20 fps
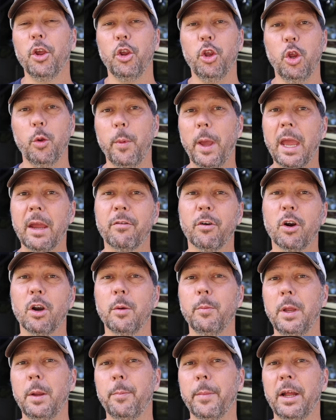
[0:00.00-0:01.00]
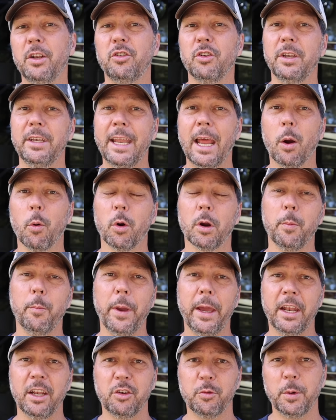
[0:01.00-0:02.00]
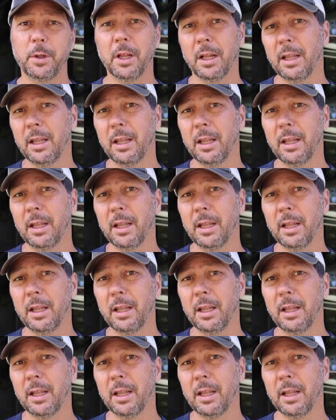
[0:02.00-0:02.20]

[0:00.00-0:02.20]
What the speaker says: You may have heard me mention network management